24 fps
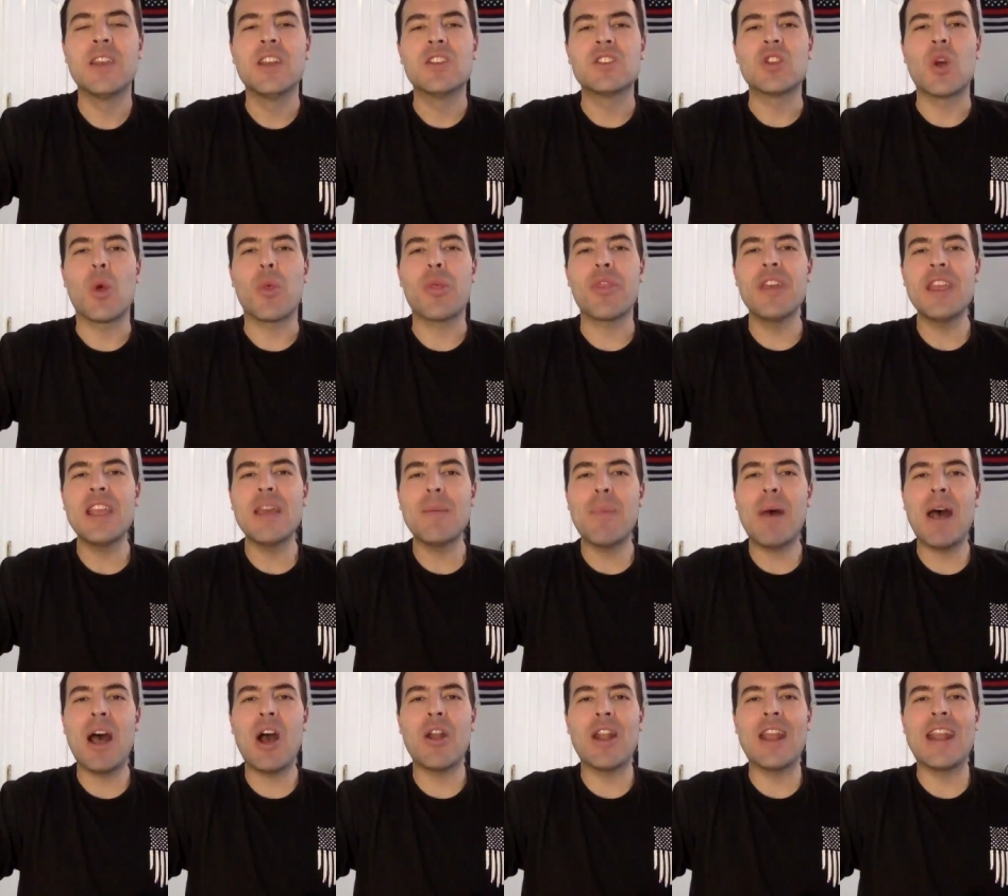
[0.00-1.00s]
So think
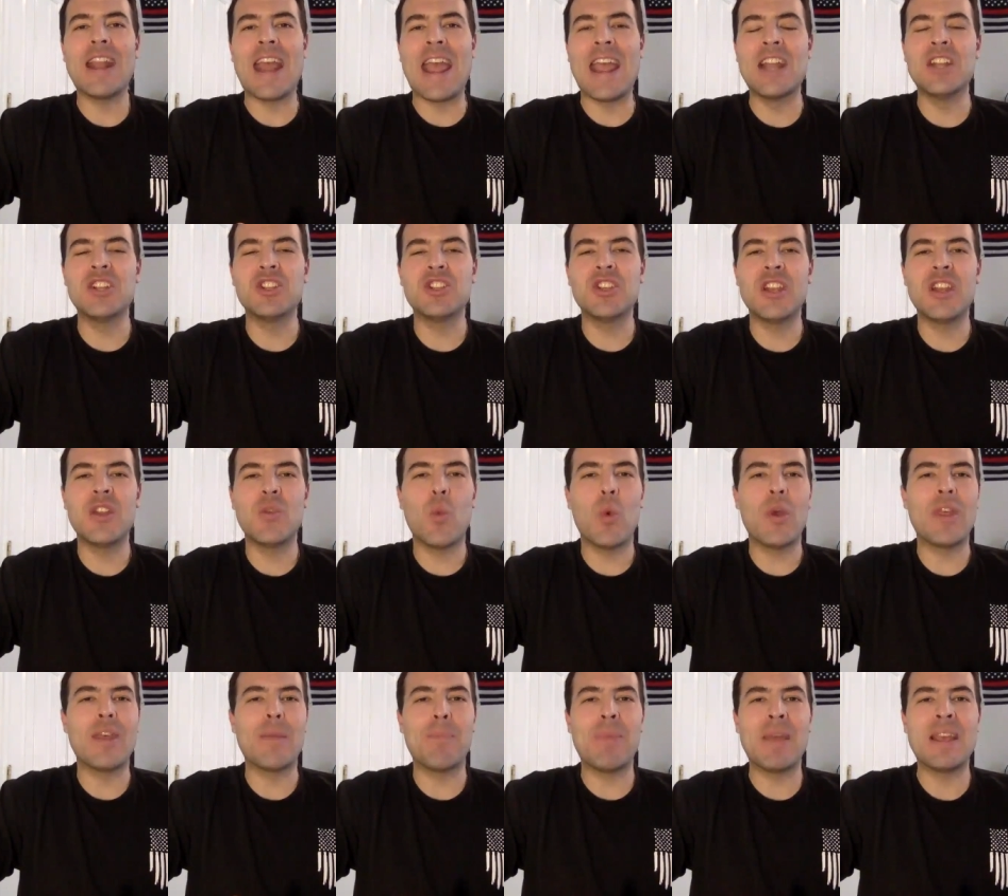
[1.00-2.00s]
about an engine
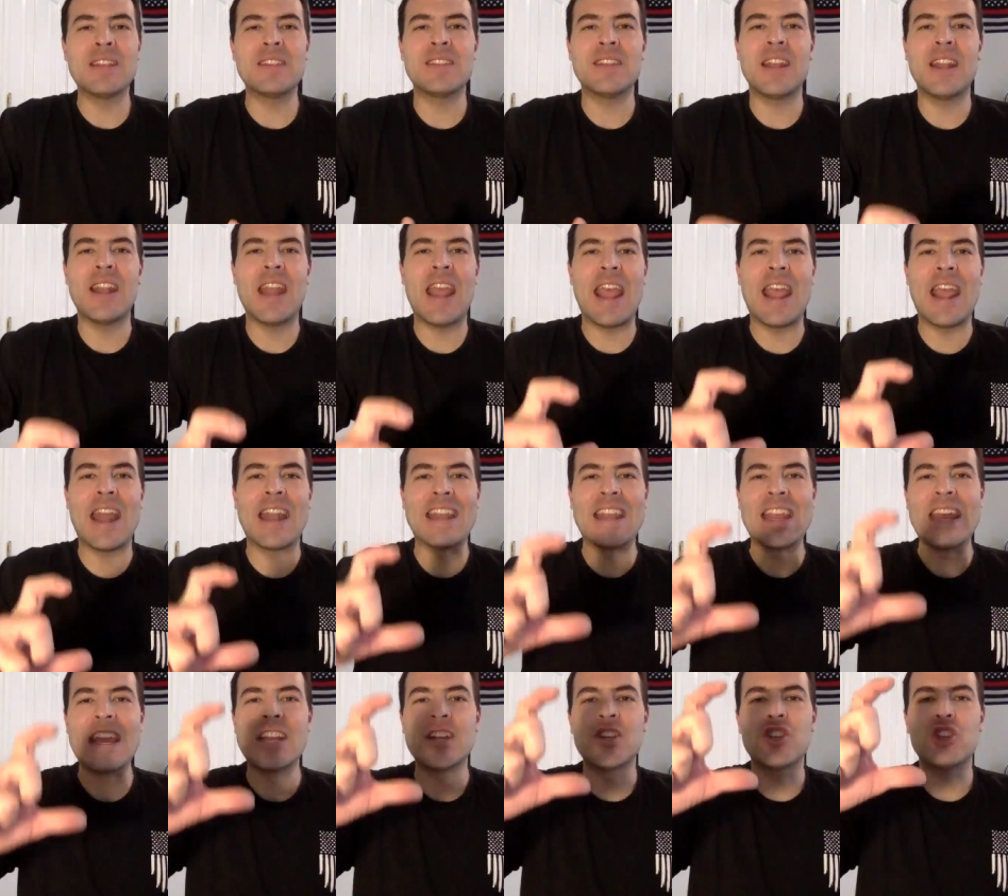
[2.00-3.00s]
with a piston and
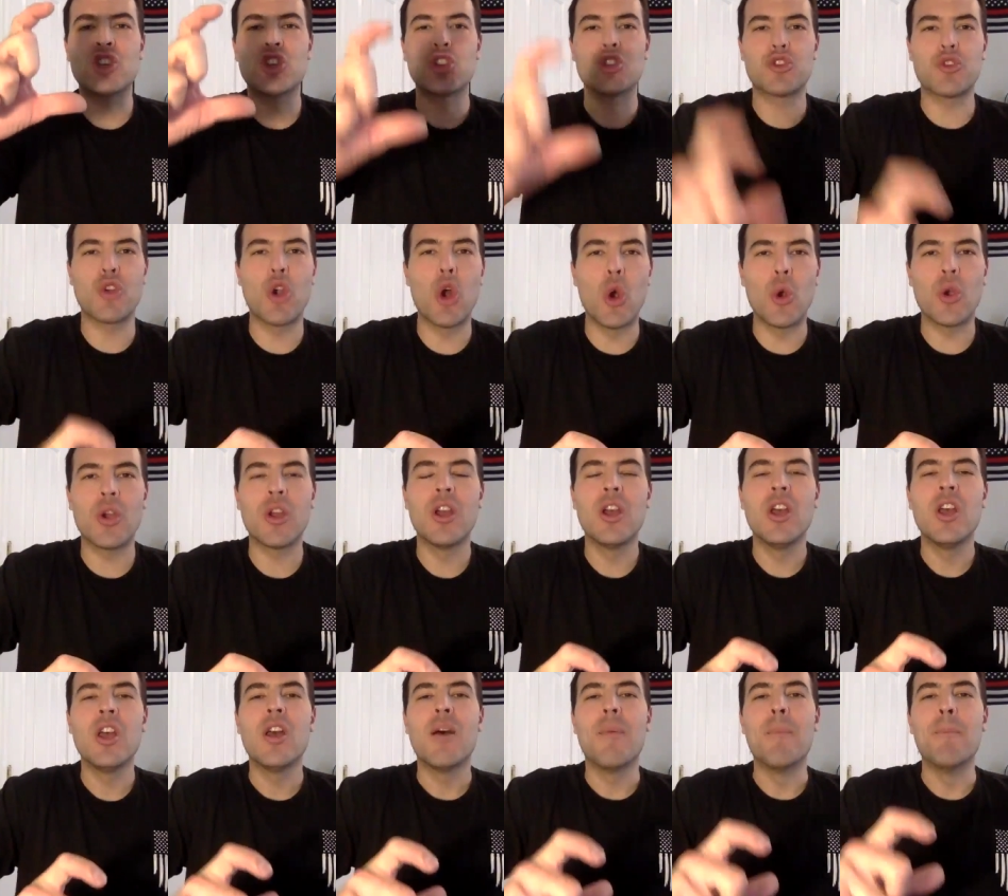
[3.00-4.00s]
each stroke
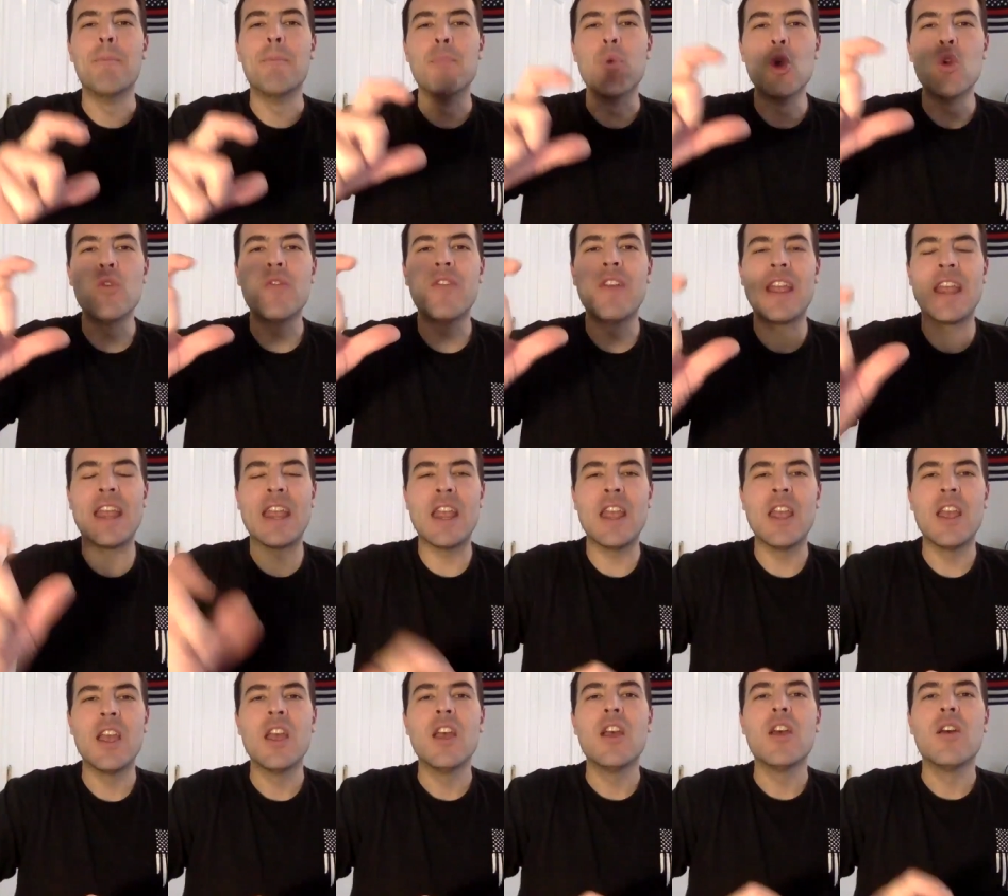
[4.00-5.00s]
moving
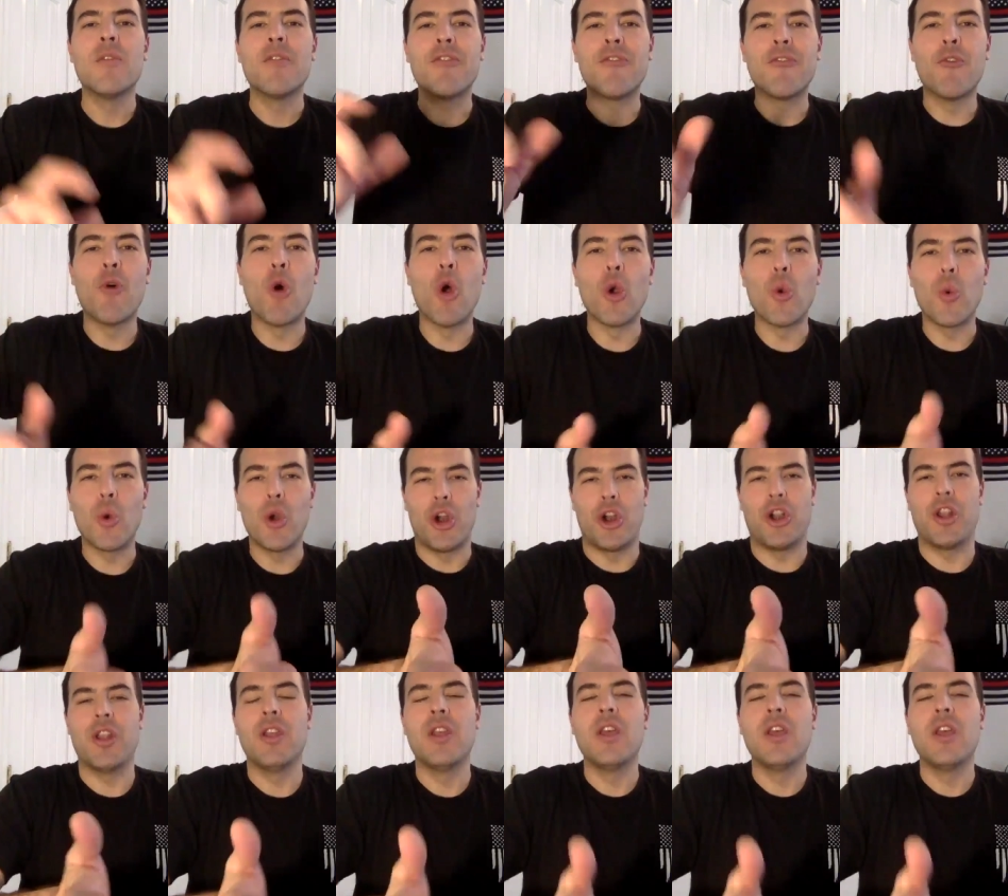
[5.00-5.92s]
forward.